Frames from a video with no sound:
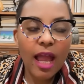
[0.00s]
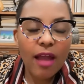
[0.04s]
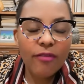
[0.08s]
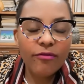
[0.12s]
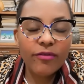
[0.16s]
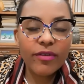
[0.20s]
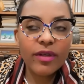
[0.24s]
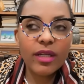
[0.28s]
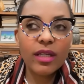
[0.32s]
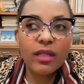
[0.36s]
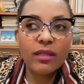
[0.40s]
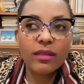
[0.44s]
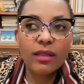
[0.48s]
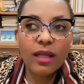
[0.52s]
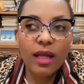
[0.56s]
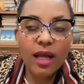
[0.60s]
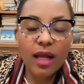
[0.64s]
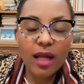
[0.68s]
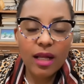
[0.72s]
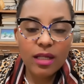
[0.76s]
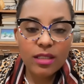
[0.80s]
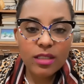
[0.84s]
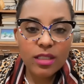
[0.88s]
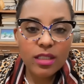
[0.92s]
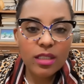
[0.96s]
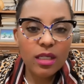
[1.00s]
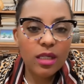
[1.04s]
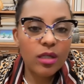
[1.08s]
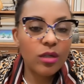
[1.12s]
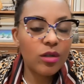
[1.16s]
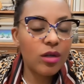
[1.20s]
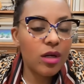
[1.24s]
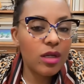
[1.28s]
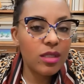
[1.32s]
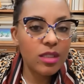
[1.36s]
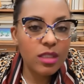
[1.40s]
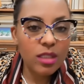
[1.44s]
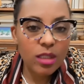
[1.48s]
African culture
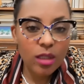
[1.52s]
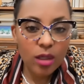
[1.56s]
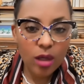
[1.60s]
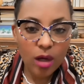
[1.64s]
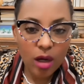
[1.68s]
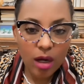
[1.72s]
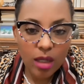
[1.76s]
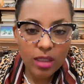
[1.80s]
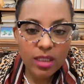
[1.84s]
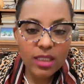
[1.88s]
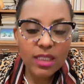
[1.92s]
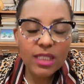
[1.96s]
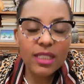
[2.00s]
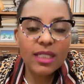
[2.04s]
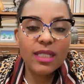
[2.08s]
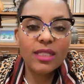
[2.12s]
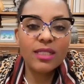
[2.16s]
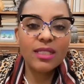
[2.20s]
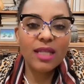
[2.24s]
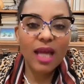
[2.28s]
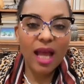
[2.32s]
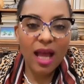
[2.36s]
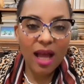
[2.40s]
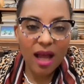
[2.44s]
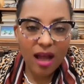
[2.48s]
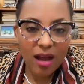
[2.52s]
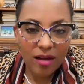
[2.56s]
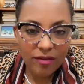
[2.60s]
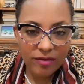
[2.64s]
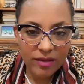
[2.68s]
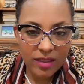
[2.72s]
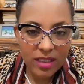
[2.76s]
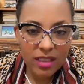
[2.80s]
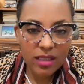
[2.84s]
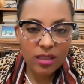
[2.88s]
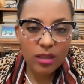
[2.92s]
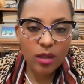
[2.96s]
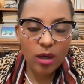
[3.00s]
across the continent
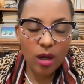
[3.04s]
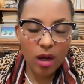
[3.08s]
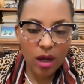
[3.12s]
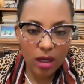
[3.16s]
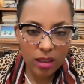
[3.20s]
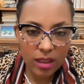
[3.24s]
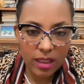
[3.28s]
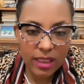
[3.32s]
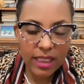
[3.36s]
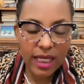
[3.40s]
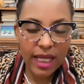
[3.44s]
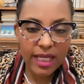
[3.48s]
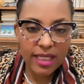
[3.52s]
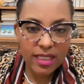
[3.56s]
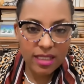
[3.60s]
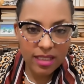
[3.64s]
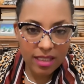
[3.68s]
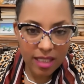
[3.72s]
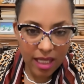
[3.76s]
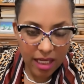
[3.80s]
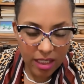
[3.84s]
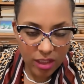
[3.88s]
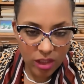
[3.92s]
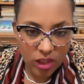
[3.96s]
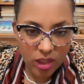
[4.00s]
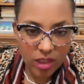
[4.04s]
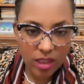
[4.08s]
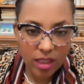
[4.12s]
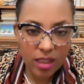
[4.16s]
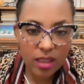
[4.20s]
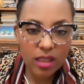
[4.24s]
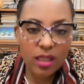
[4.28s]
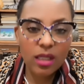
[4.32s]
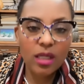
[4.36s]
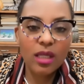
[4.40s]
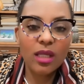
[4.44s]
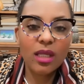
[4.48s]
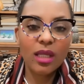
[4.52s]
after
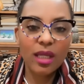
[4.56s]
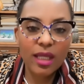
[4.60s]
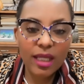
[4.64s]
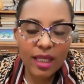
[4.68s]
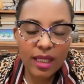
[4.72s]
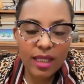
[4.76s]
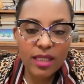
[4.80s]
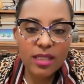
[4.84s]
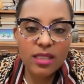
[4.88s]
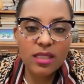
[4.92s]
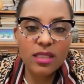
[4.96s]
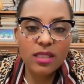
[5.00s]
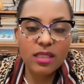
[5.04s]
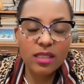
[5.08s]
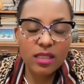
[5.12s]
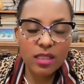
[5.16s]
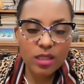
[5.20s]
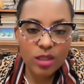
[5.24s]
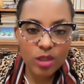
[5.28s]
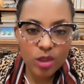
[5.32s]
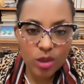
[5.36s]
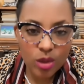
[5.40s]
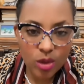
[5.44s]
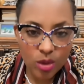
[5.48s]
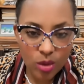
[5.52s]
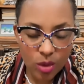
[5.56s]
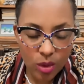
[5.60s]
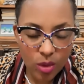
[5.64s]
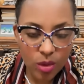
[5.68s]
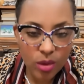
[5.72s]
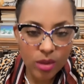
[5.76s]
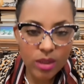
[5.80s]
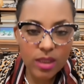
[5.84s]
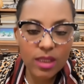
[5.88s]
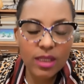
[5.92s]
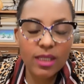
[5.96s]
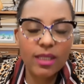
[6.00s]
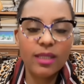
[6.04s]
colonization is
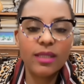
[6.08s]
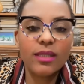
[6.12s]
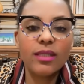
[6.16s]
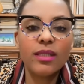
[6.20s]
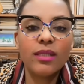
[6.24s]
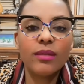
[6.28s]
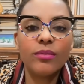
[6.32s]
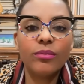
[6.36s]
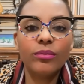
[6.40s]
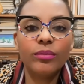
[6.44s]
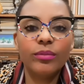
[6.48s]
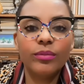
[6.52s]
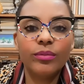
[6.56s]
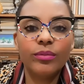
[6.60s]
distorted.